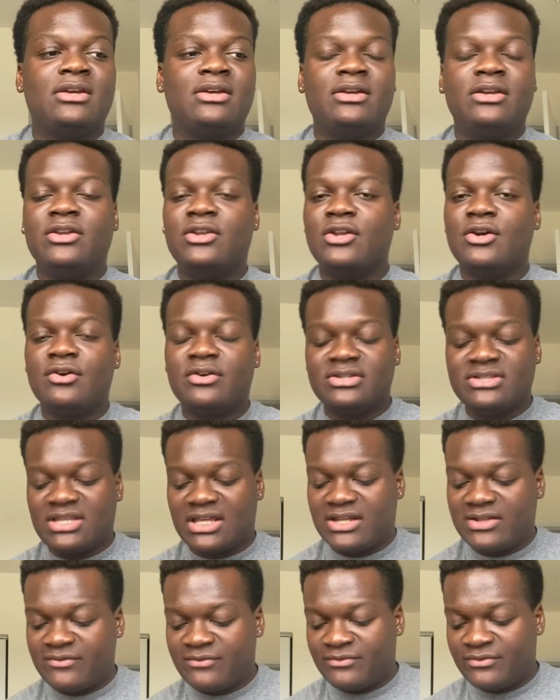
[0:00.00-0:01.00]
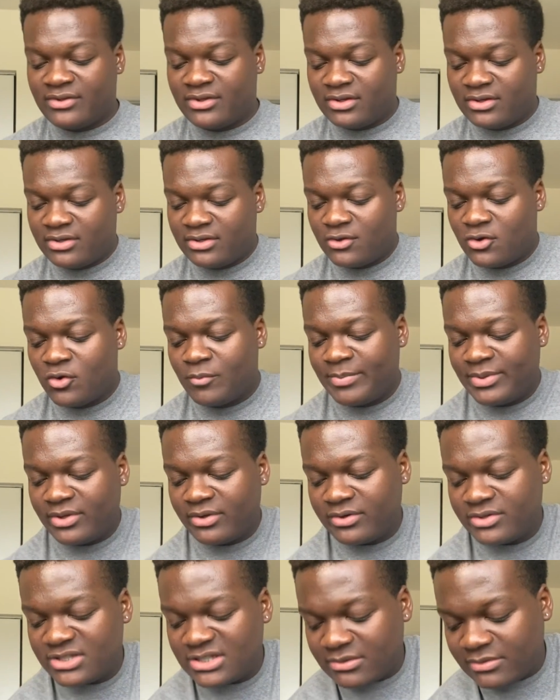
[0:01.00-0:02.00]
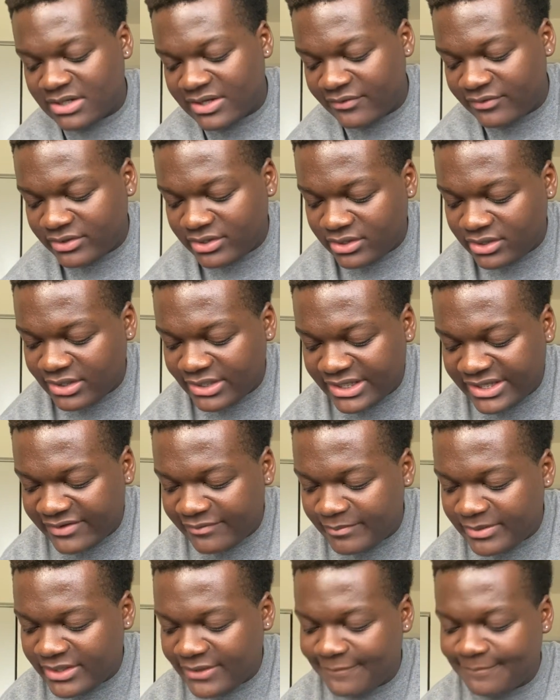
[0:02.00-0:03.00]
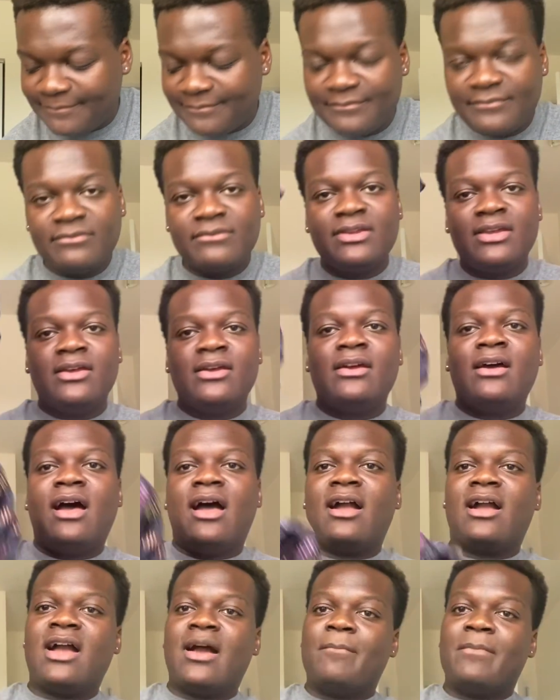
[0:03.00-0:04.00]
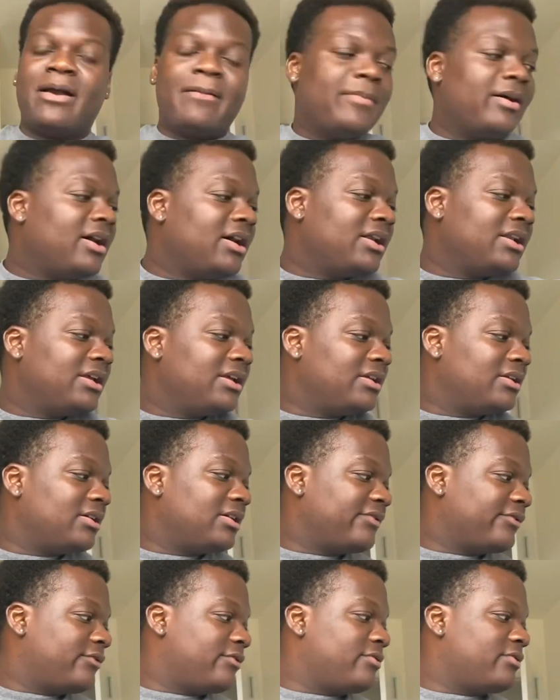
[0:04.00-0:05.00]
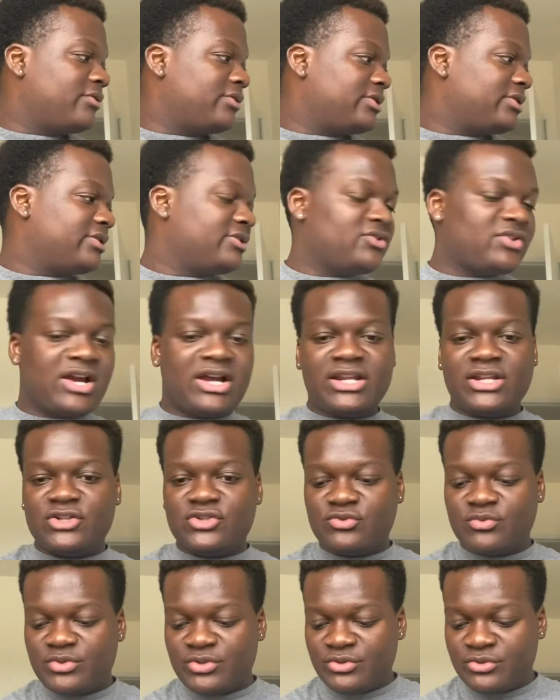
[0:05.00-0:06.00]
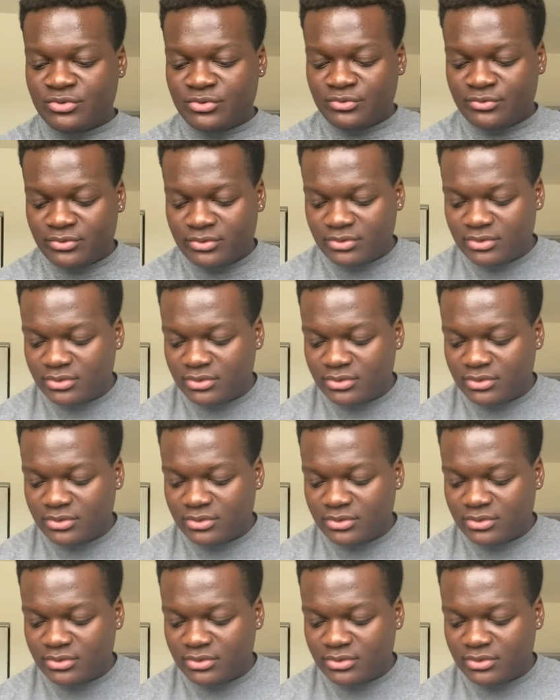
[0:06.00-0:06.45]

you know, instead of the opioids or whatever they're gonna give me. I got my bonnet, of course, tried and true.